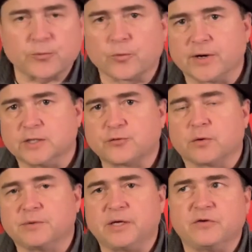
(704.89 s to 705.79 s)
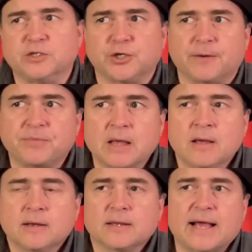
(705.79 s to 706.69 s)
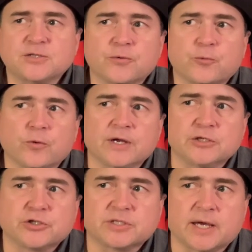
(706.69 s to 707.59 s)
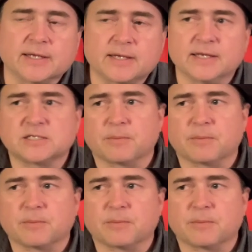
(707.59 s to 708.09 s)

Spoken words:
Ridge from DVG. Lazarus Ridge, it's a